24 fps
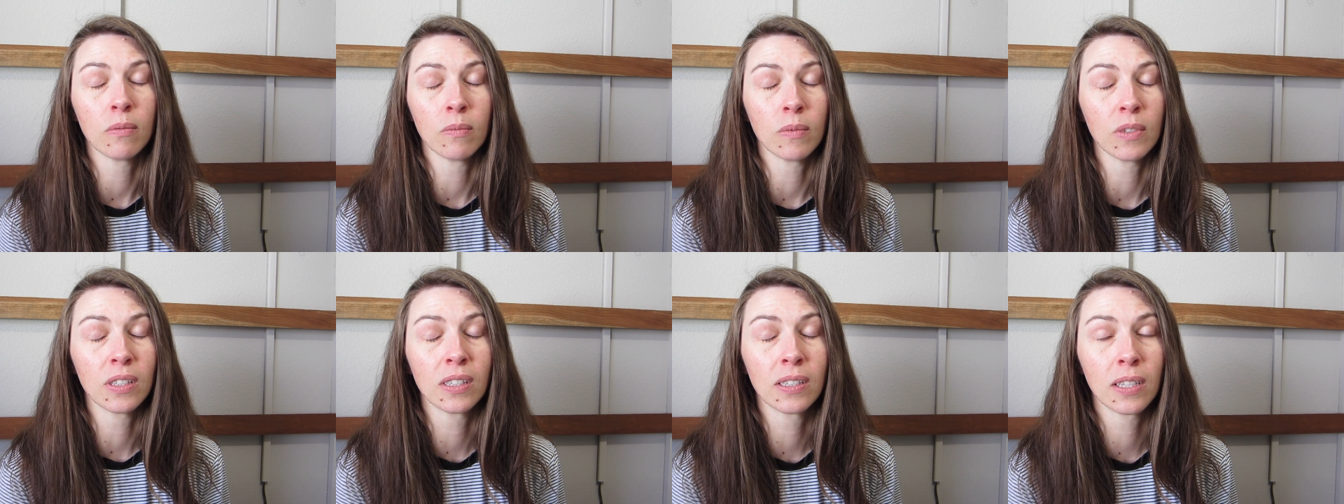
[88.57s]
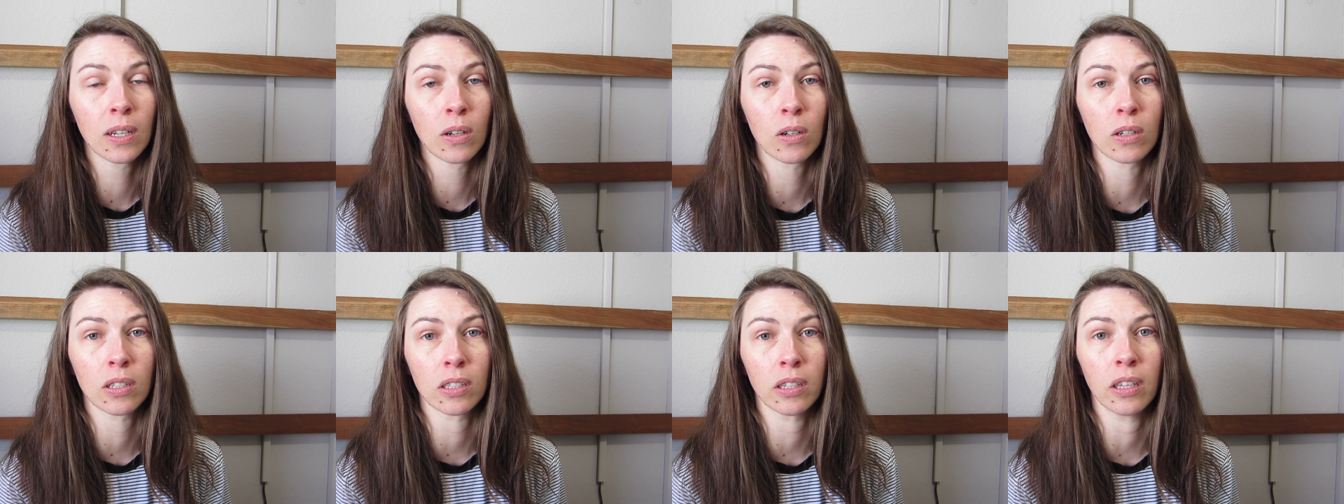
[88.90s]

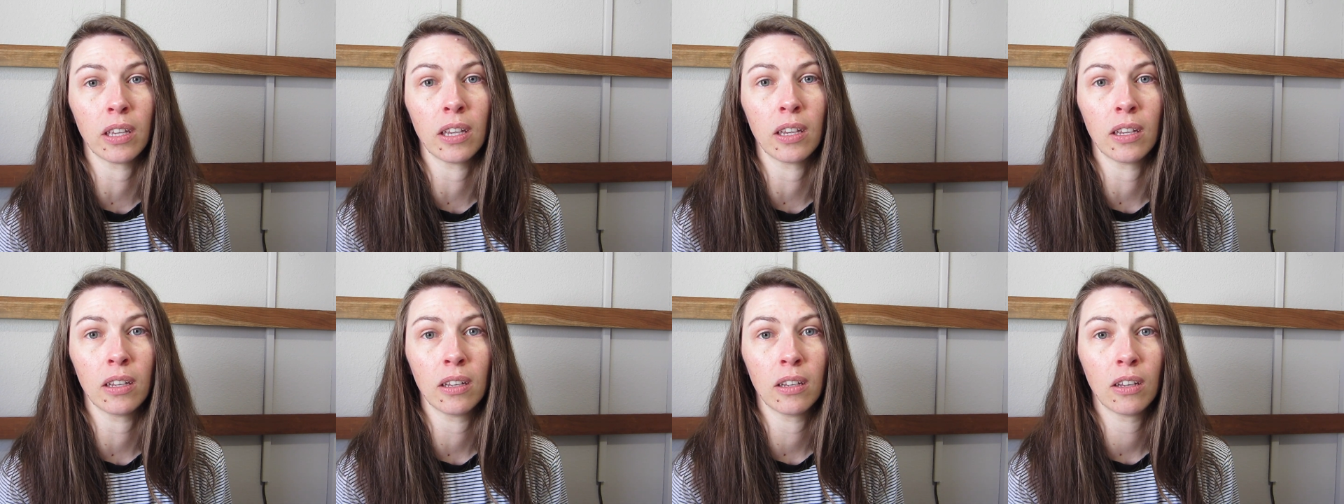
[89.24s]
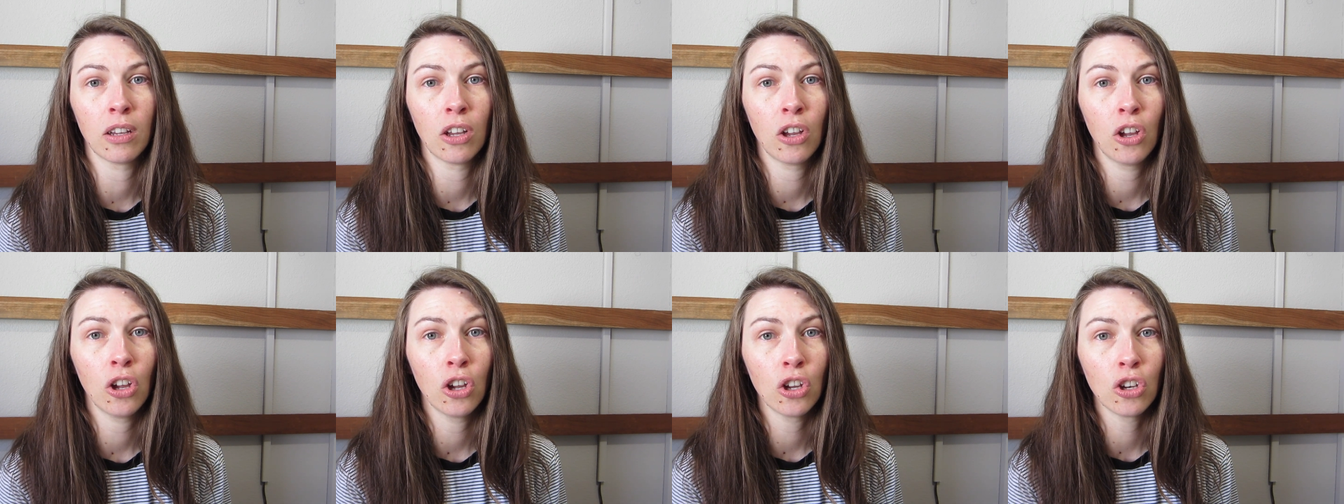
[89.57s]
Seriously,
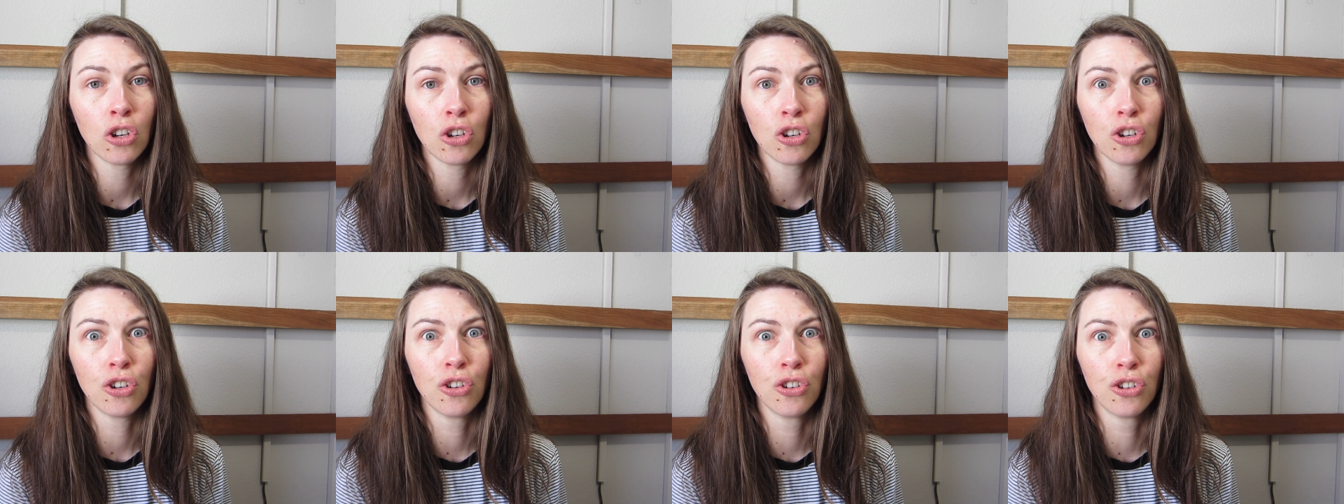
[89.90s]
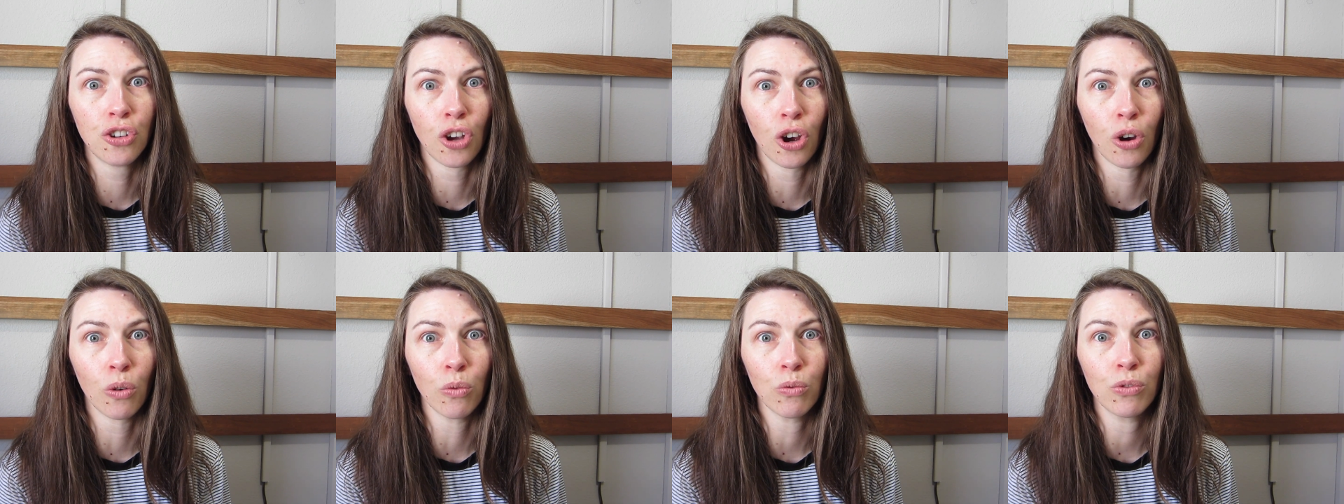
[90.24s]

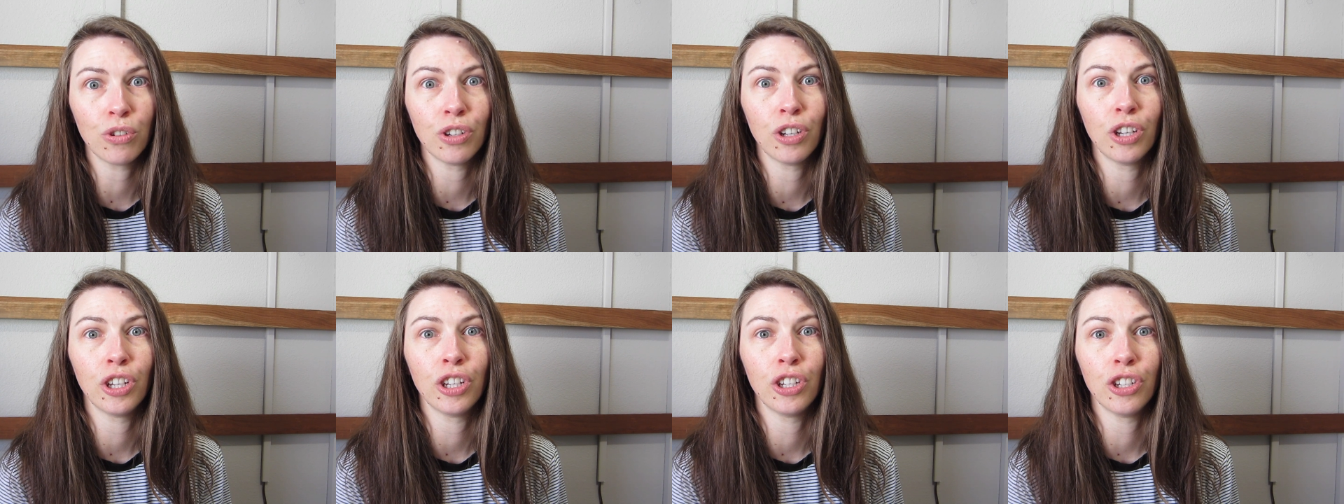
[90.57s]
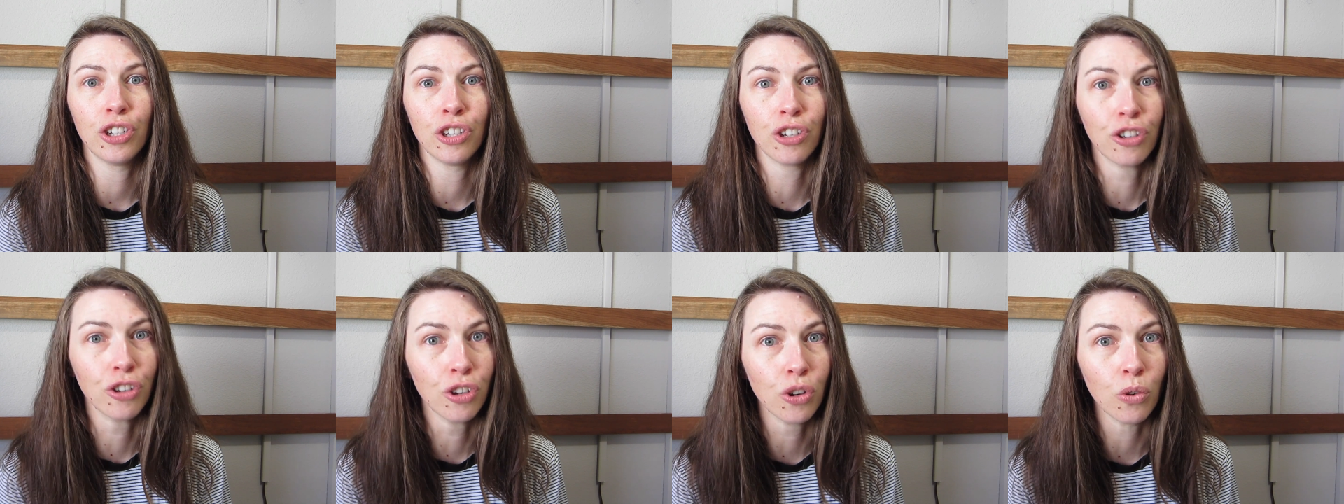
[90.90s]
don't
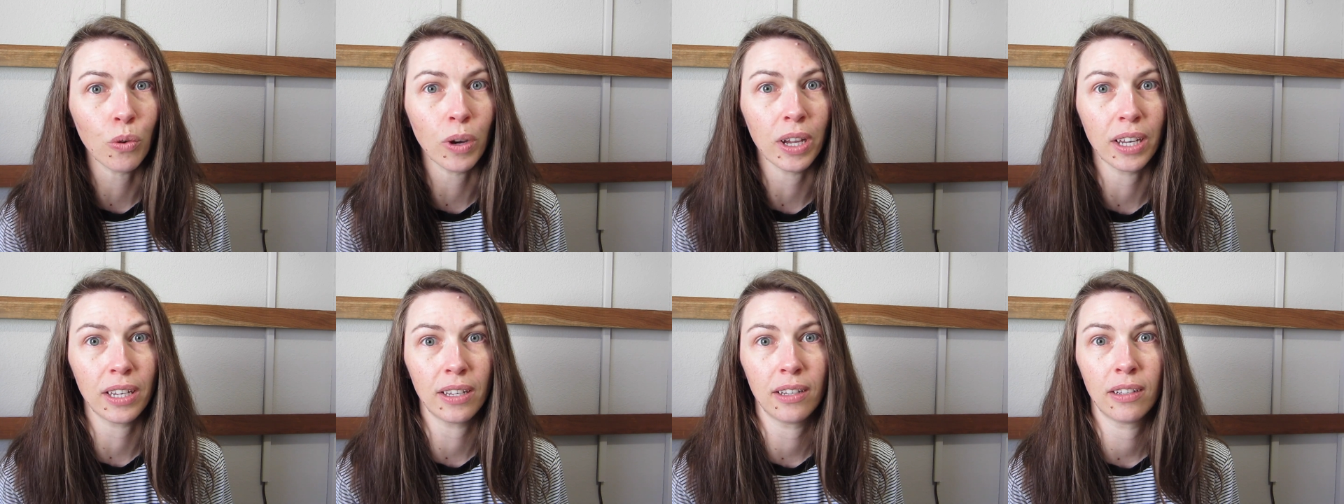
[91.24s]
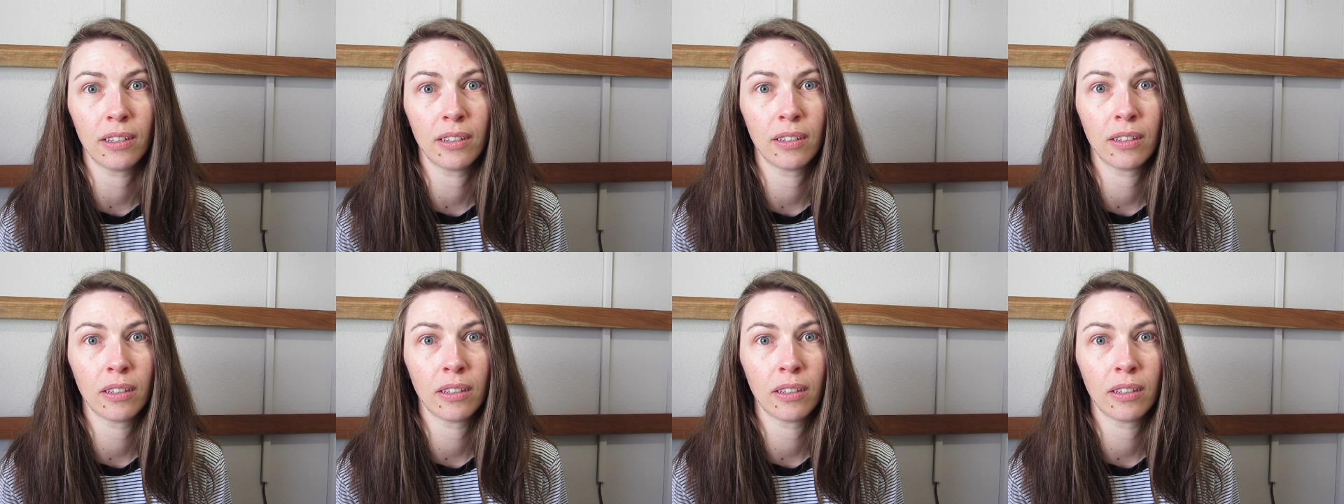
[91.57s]
do it.